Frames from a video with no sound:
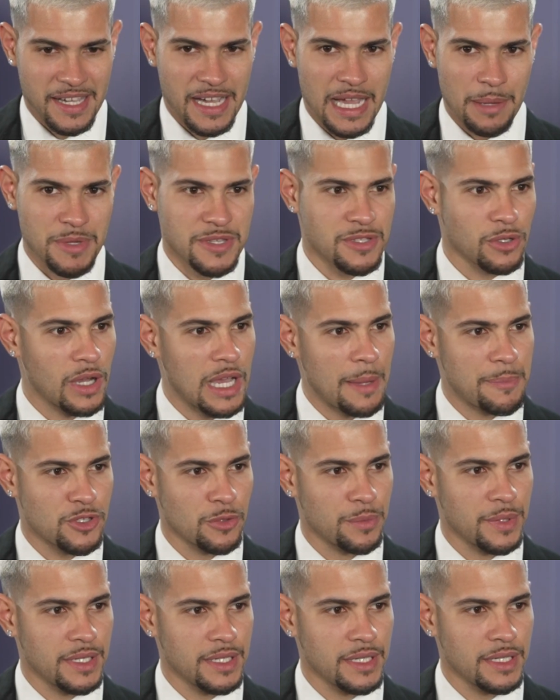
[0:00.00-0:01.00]
I'm so happy
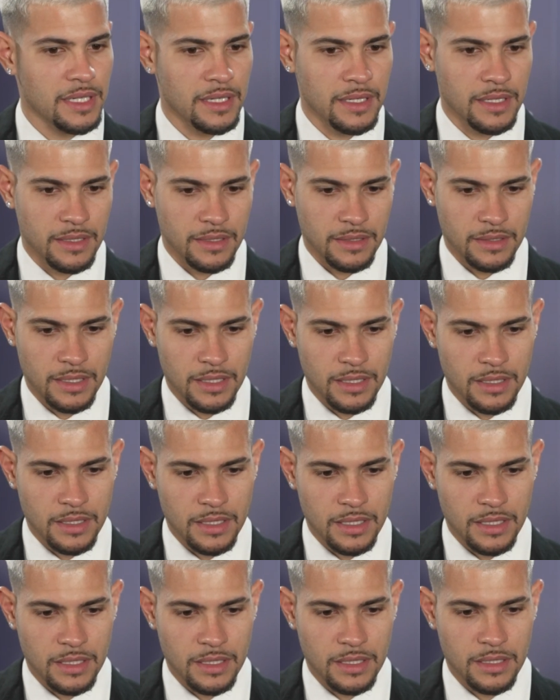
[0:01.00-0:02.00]
to be here.
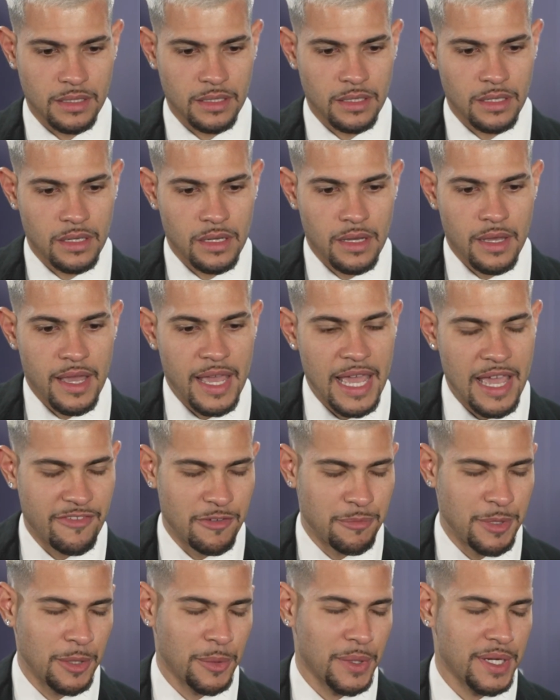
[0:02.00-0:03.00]

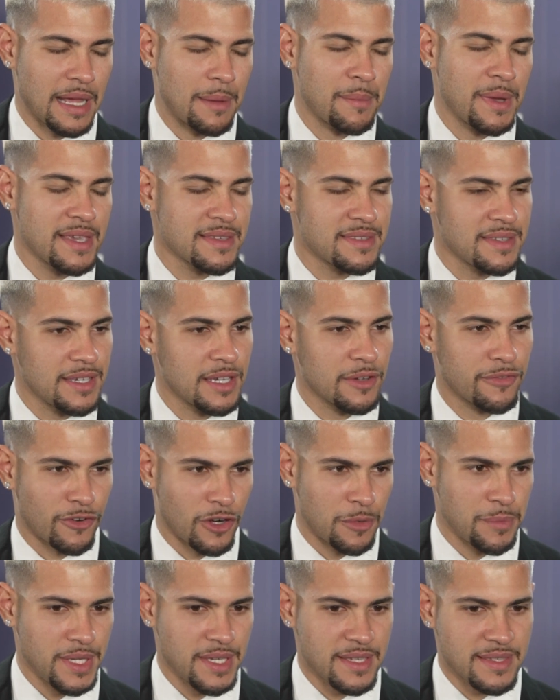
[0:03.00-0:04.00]
Have been one amazing year
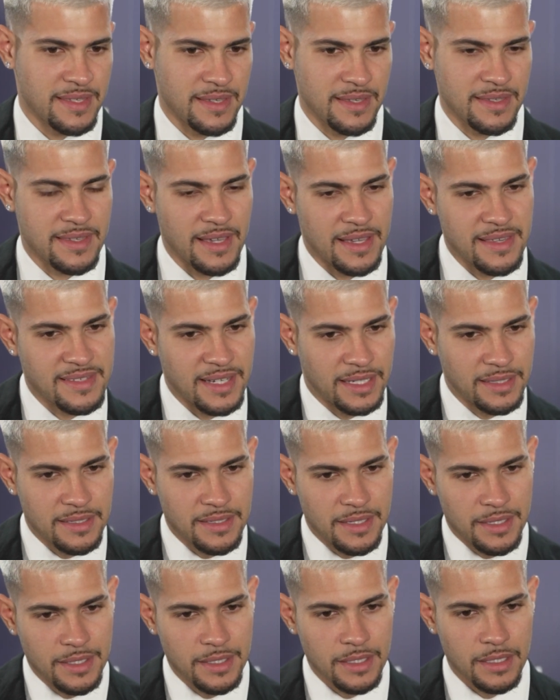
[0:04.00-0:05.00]
for me since I
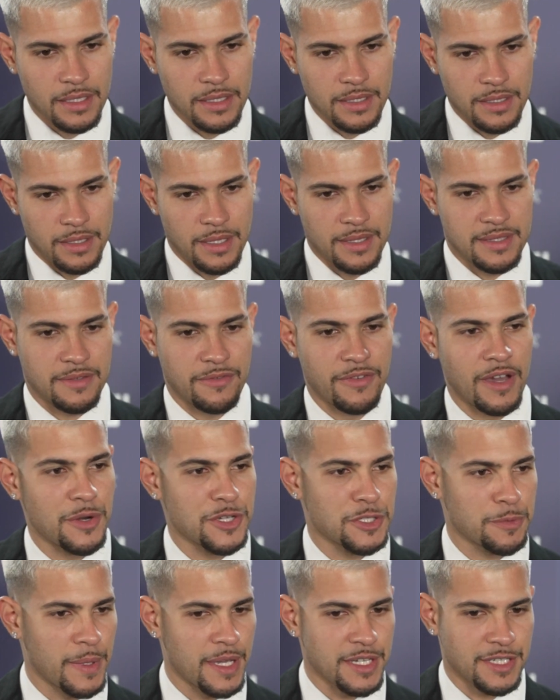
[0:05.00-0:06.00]
signed here. It's
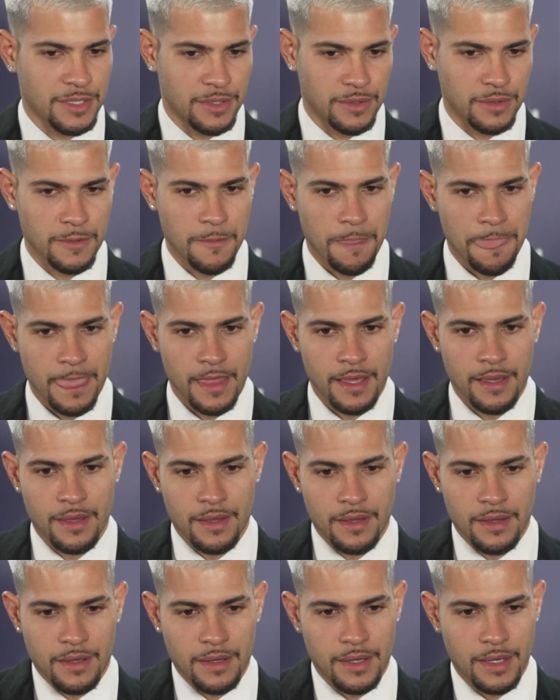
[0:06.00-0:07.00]
very special.
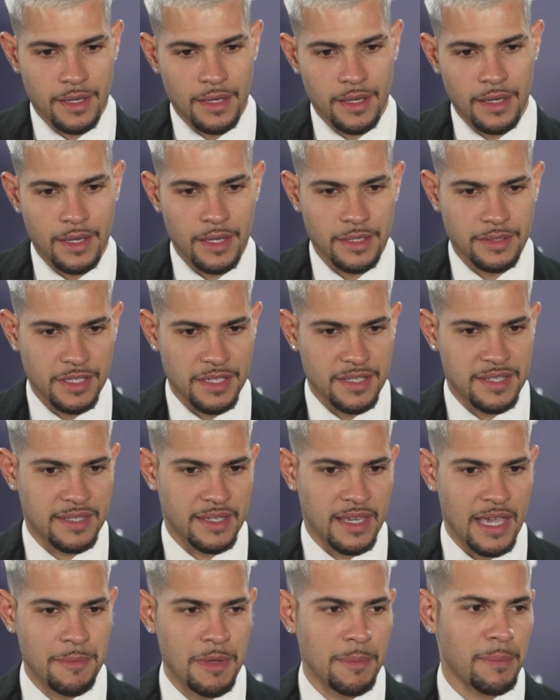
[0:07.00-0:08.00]
This
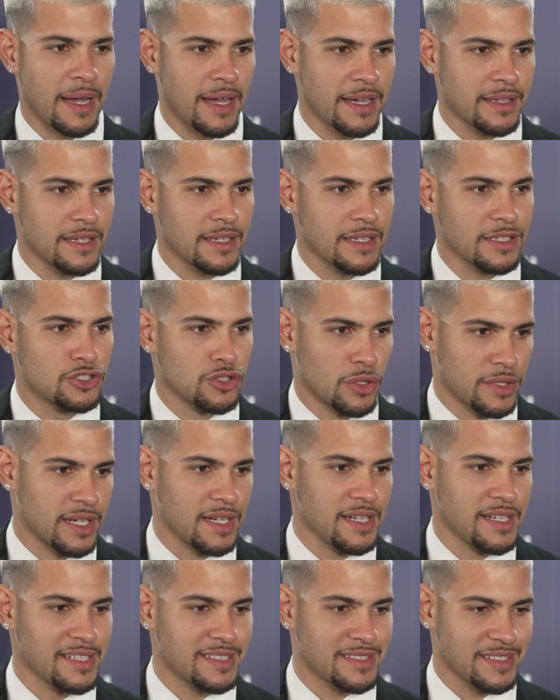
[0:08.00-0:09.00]
came by the
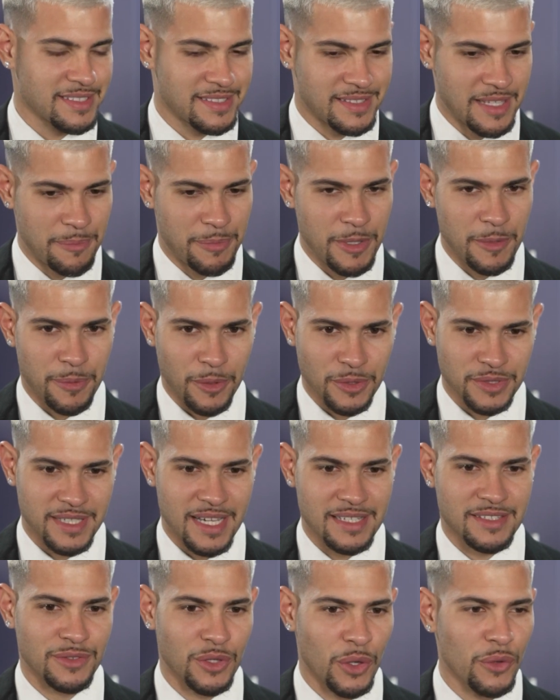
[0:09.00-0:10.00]
journalists, the people
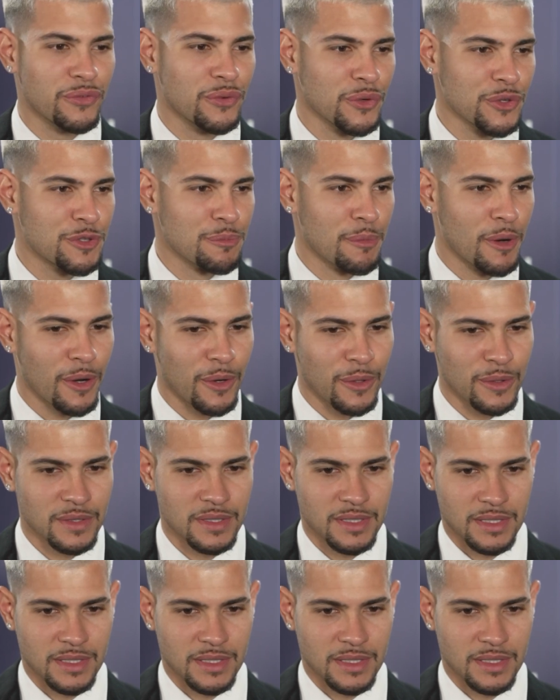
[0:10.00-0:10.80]
that know football,